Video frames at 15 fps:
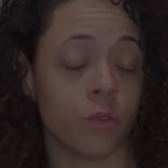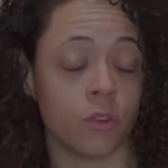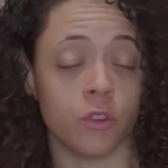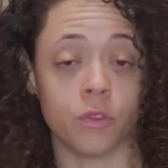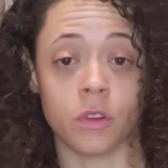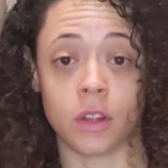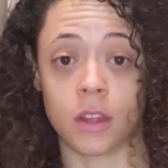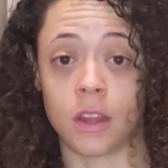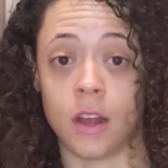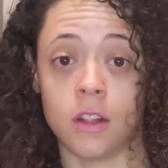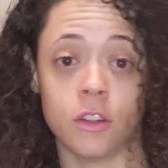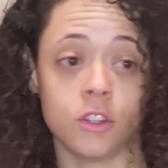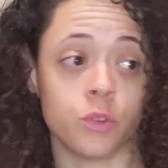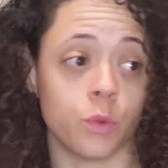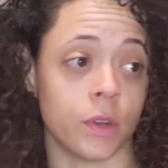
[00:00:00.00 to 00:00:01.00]
or you're in
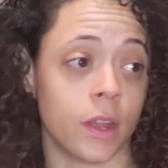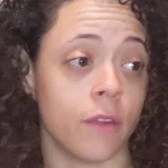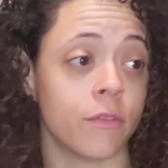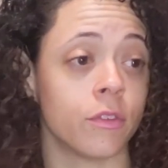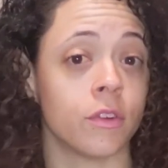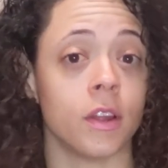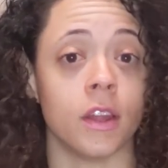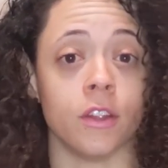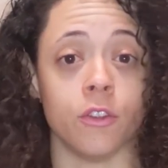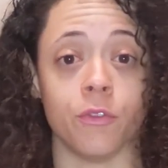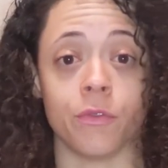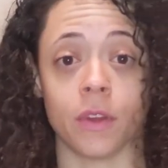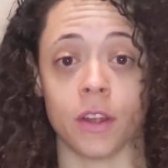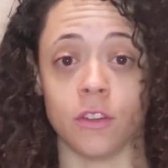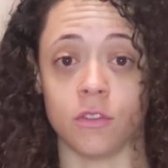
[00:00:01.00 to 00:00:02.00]
college, whatever, and
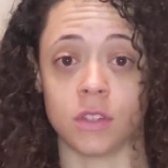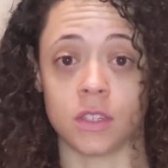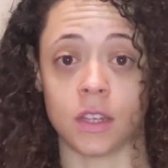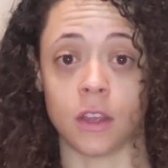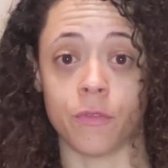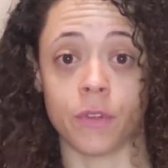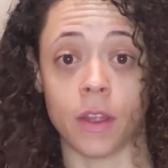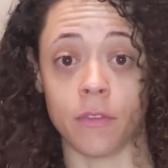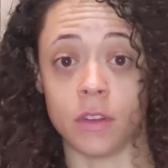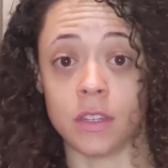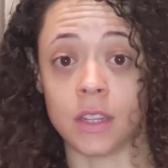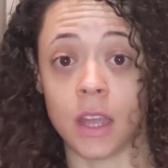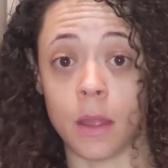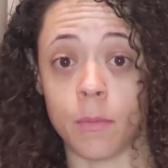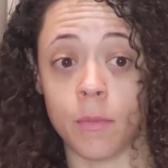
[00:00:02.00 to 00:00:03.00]
you find yourself
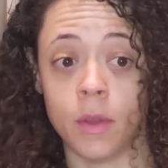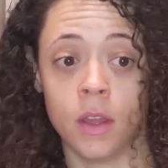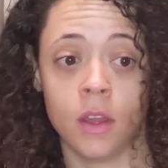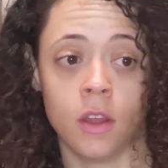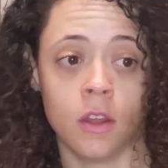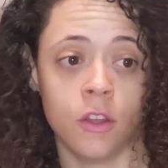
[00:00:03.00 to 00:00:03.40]
every time,